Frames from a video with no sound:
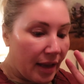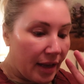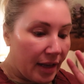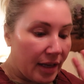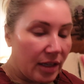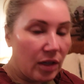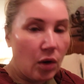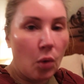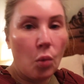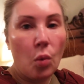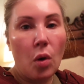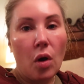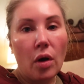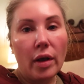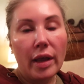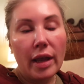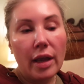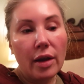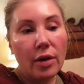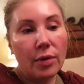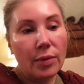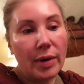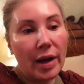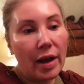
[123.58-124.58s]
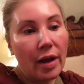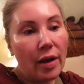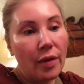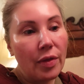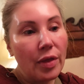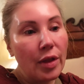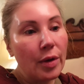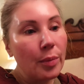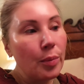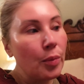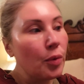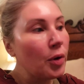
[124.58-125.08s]
and walking
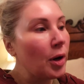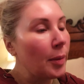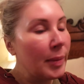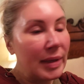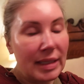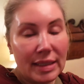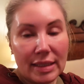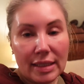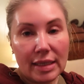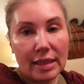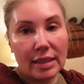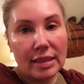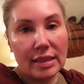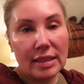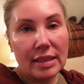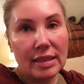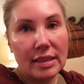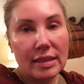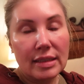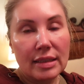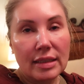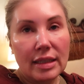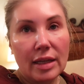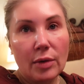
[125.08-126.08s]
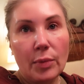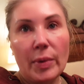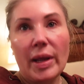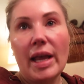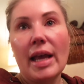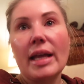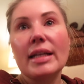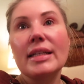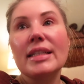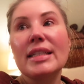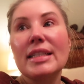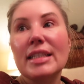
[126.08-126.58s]
around the premises, and we
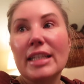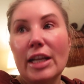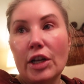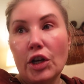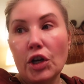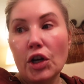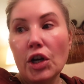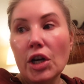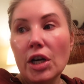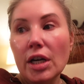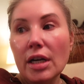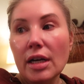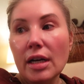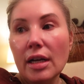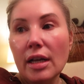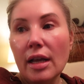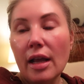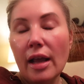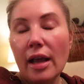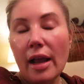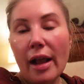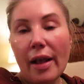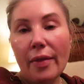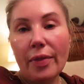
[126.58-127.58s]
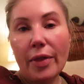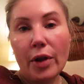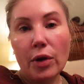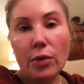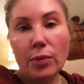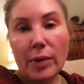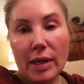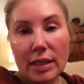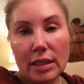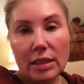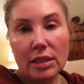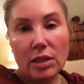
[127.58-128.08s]
had dinner at their
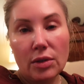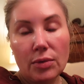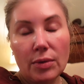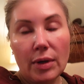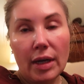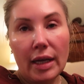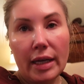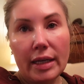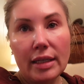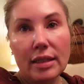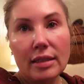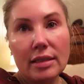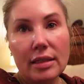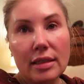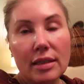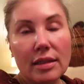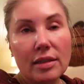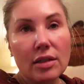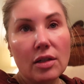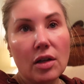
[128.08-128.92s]
restaurant. It's